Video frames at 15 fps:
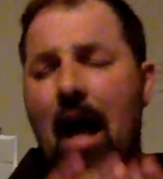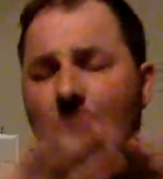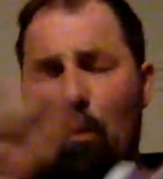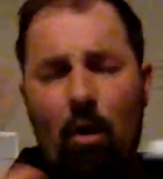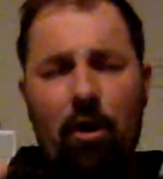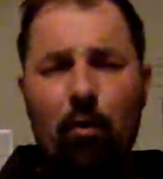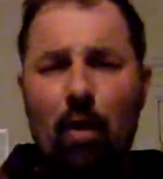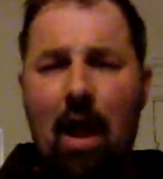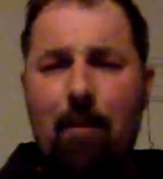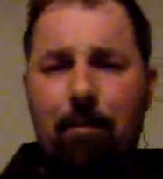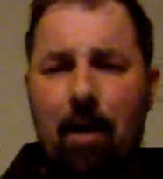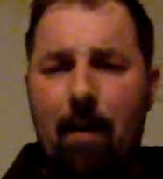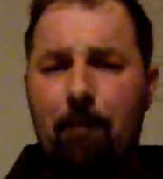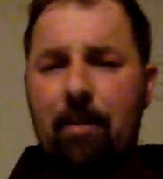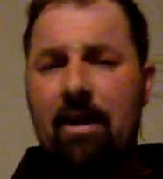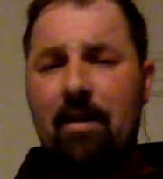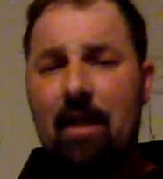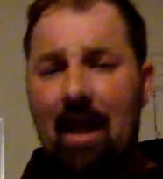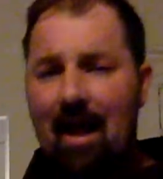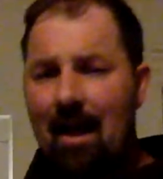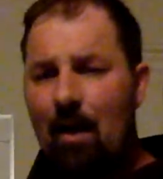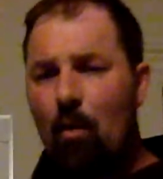want to wrap up, but
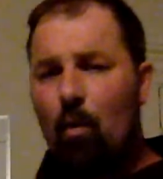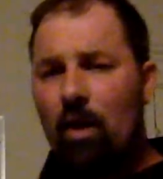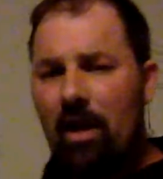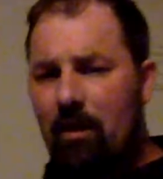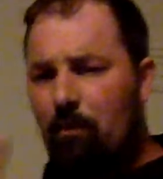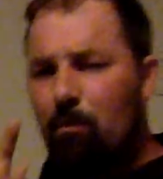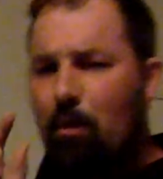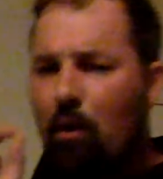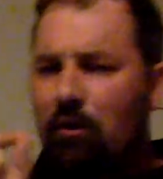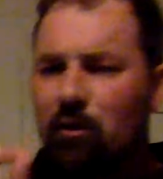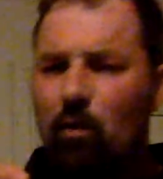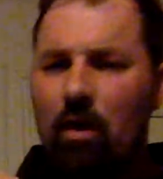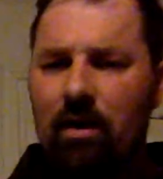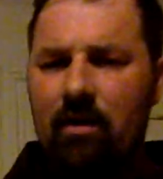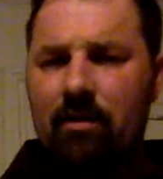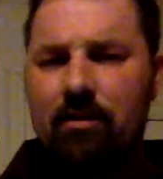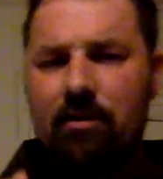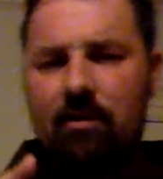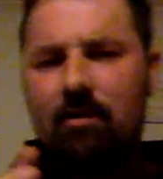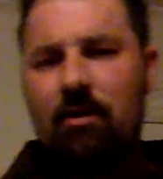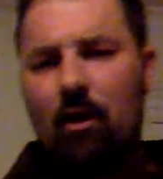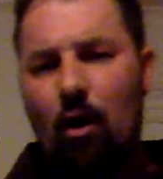what I most wanted
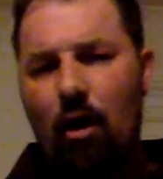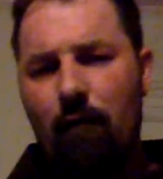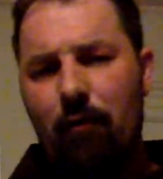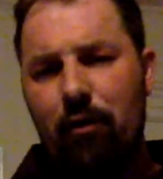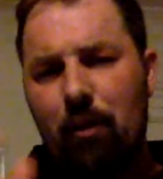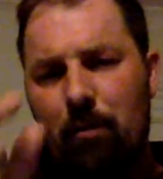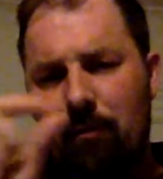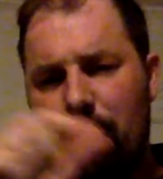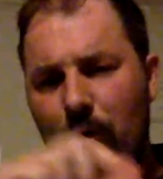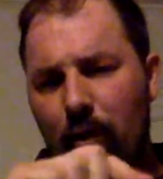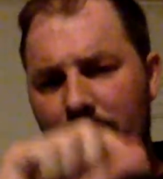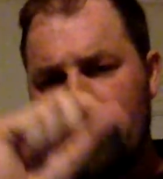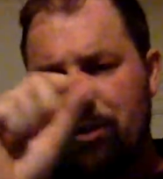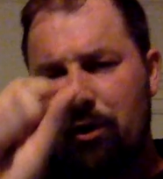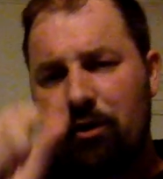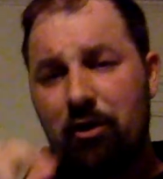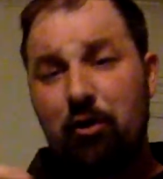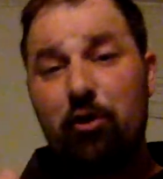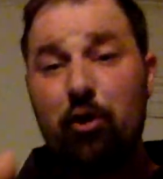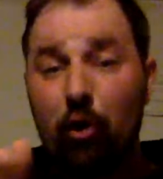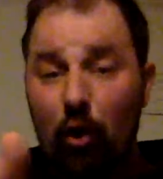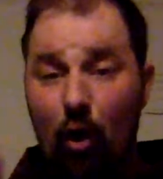to offer you before you start to
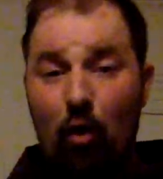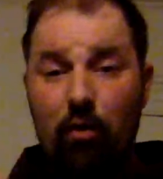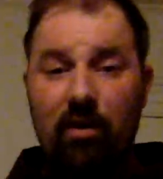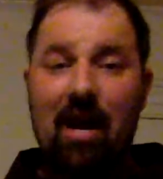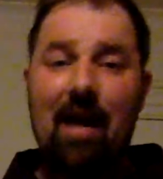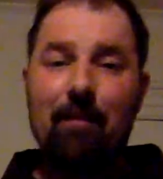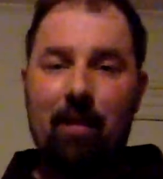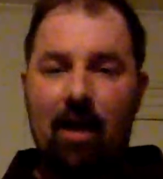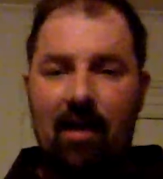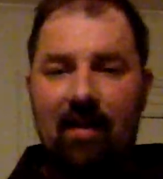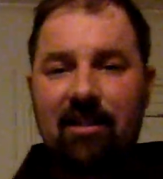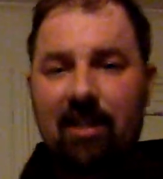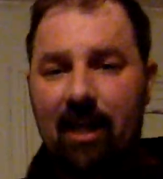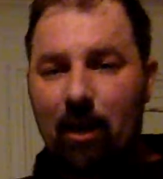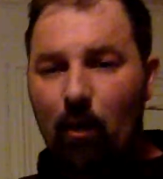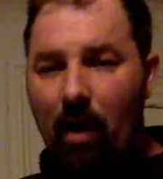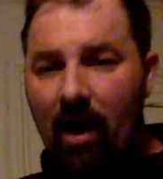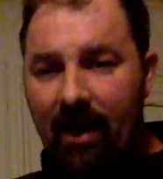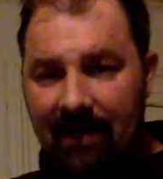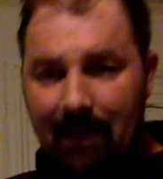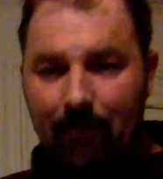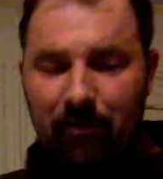do your own timeline, that's kind of
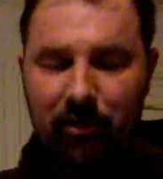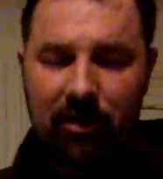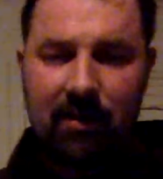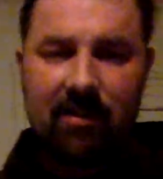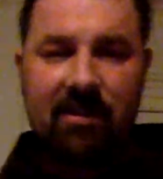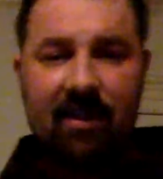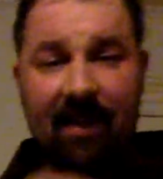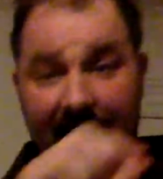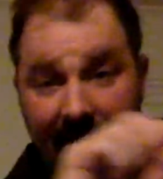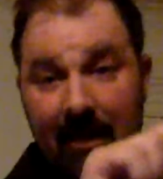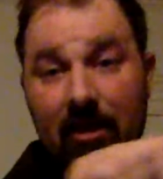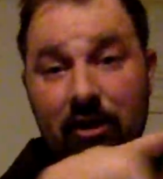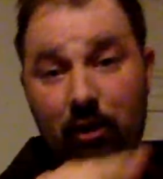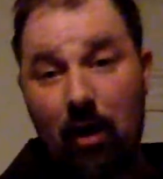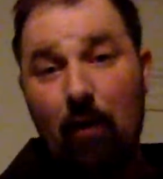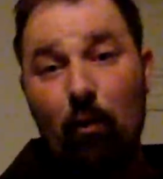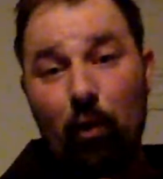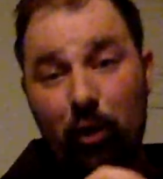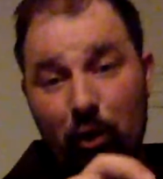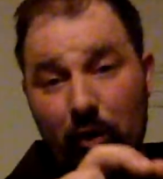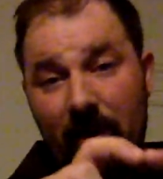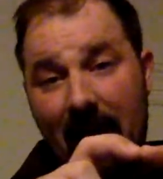why I demonstrated this, so
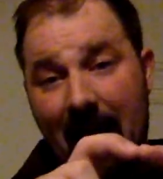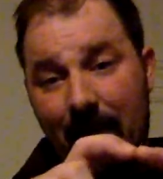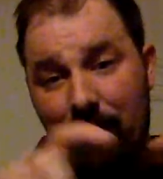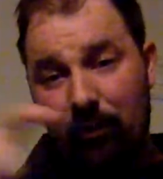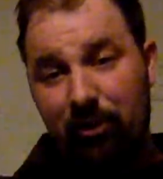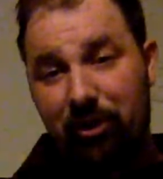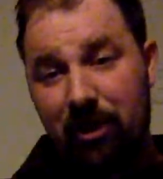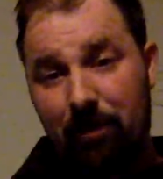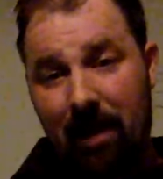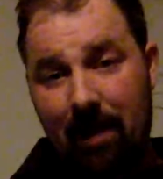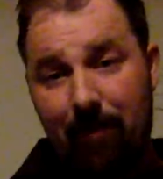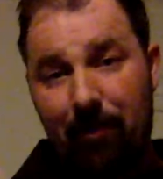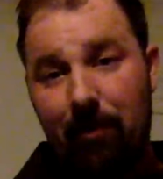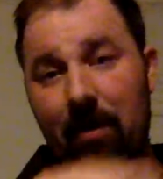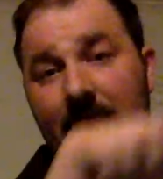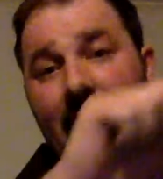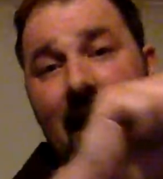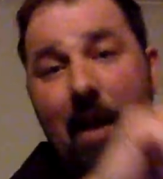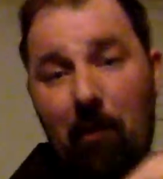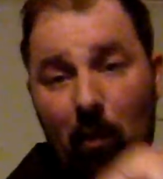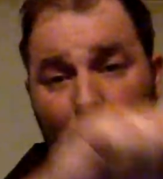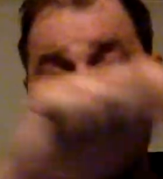you're going to have a little sheet of paper,
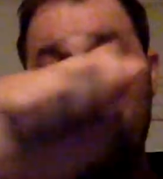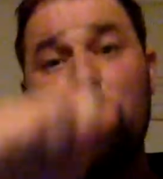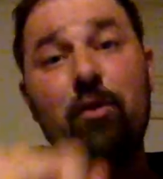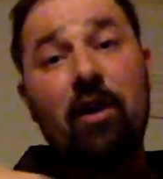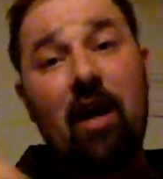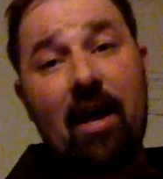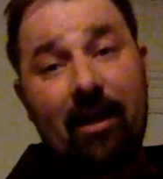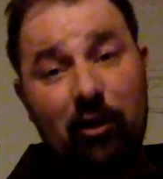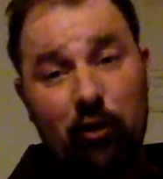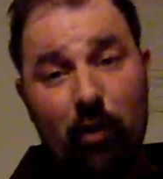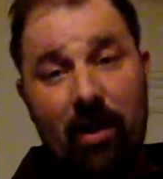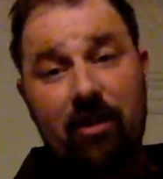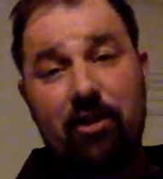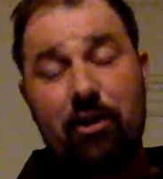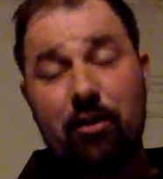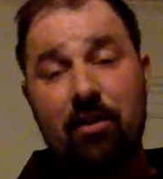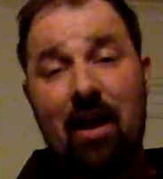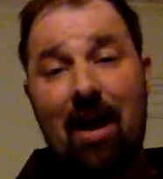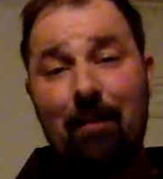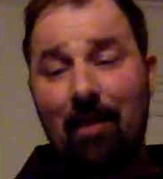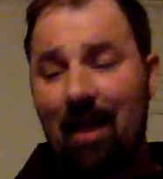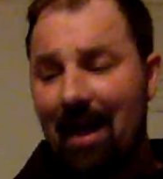and we want you to kind of trace your
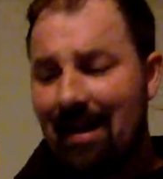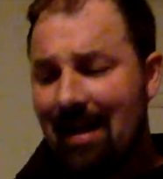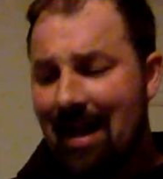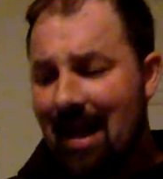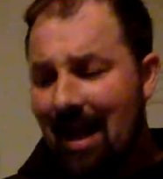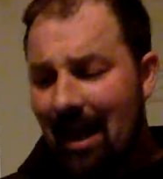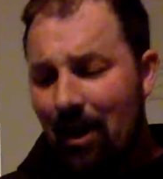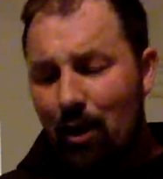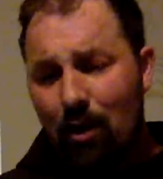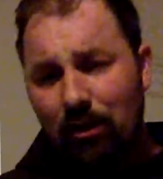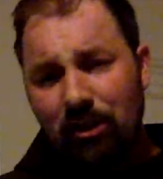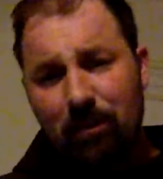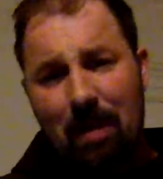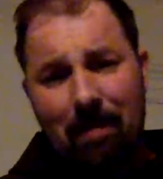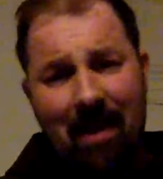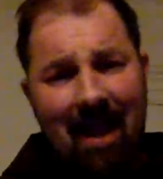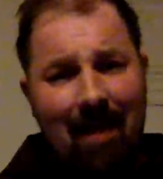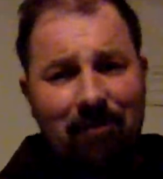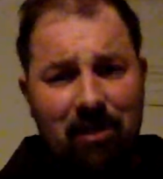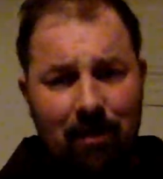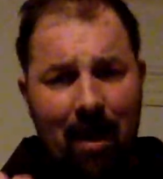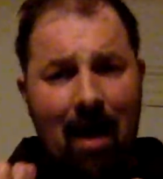timeline, and also maybe
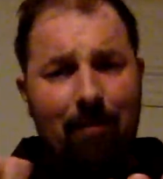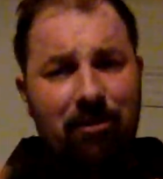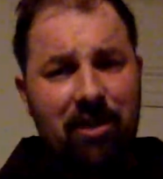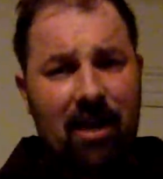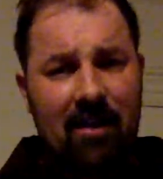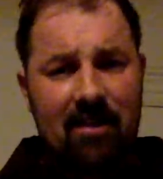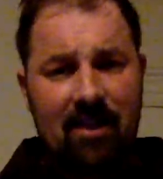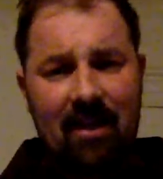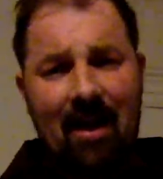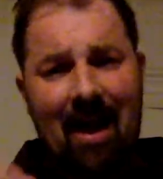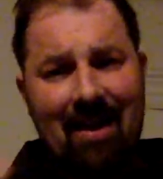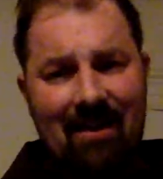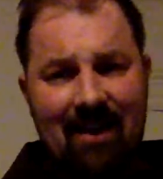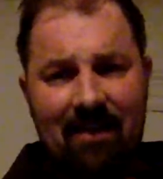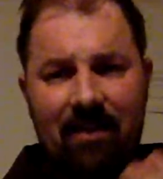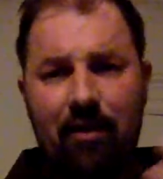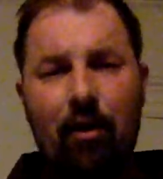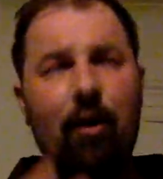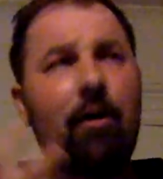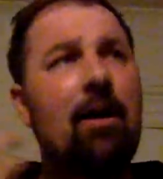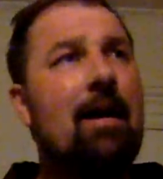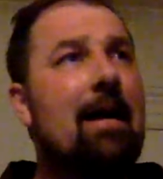have some objects like I did
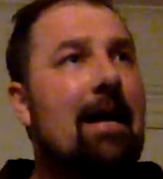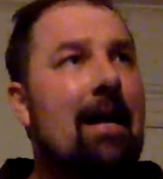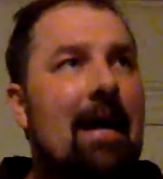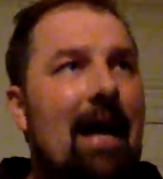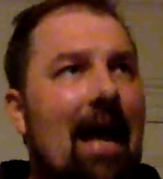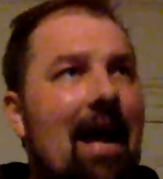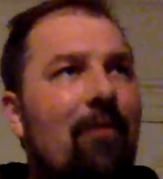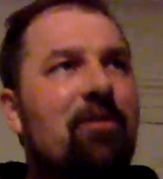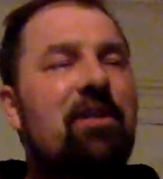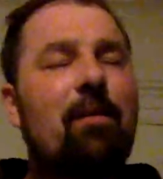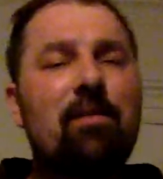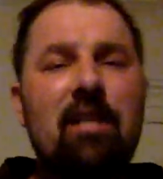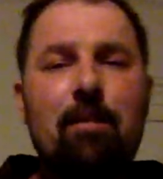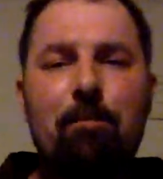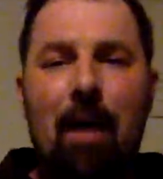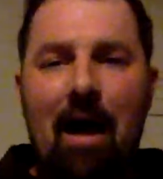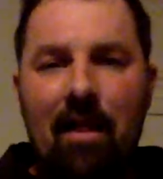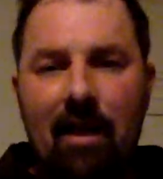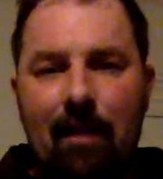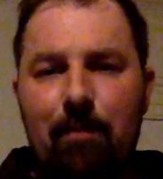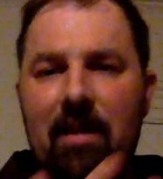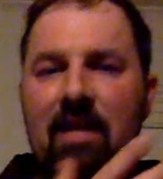that have some
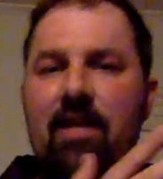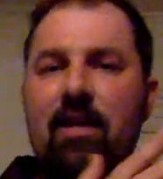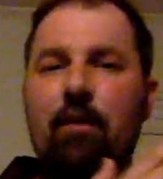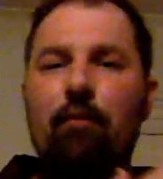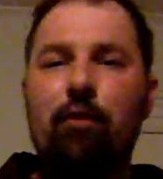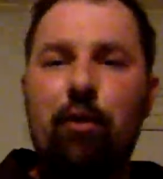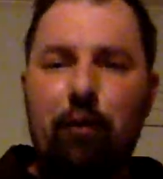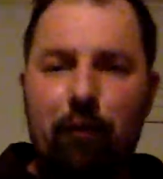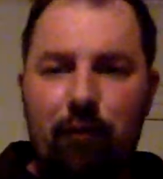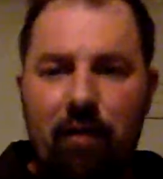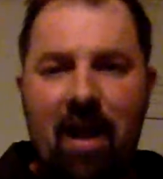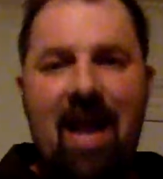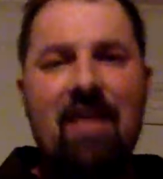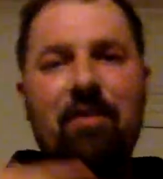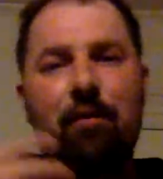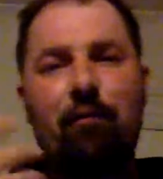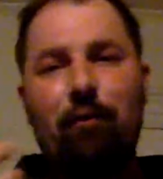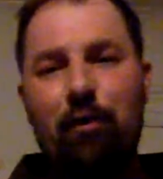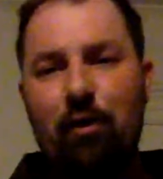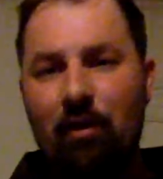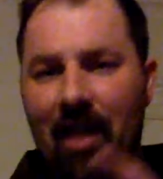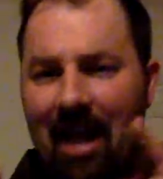symbolic meaning for your faith and for
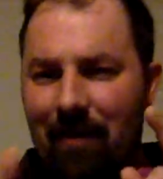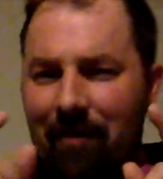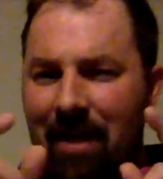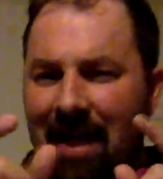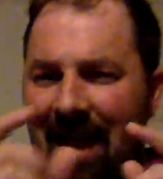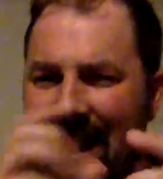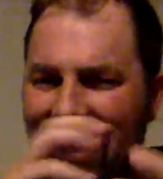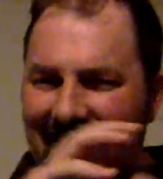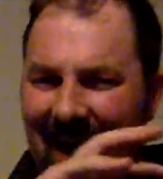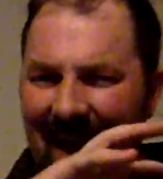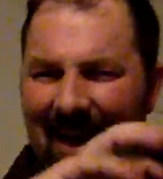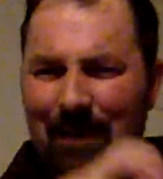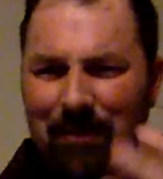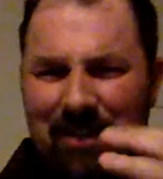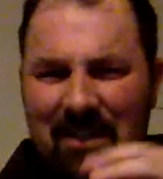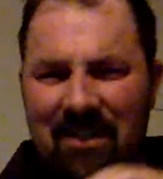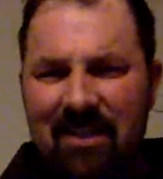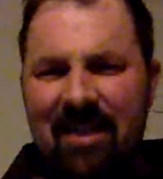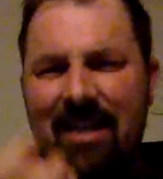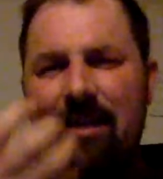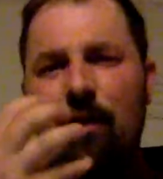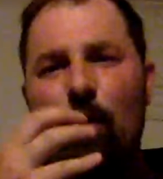your life, and kind of
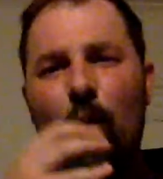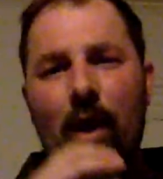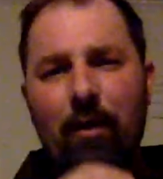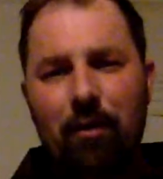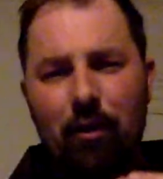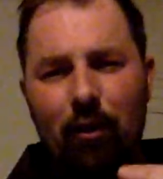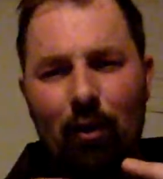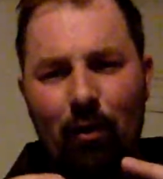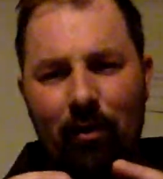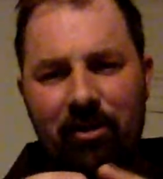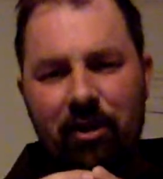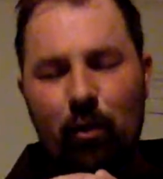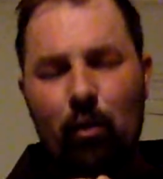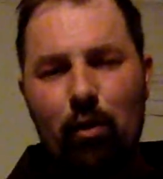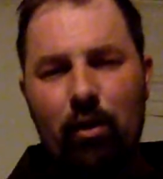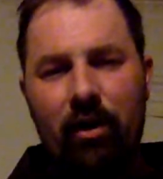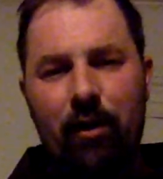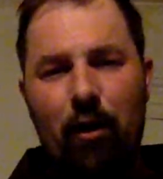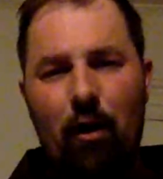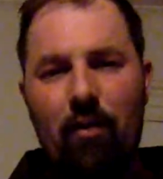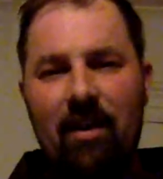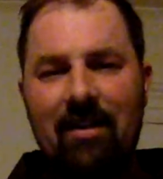see where the Lord's at work in
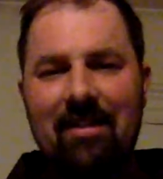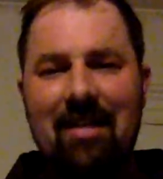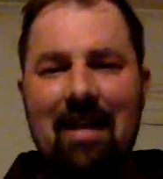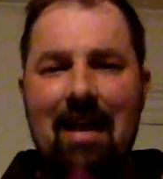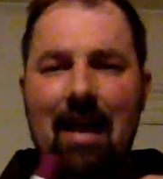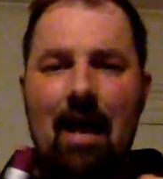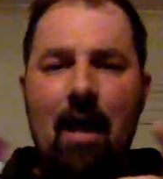all this.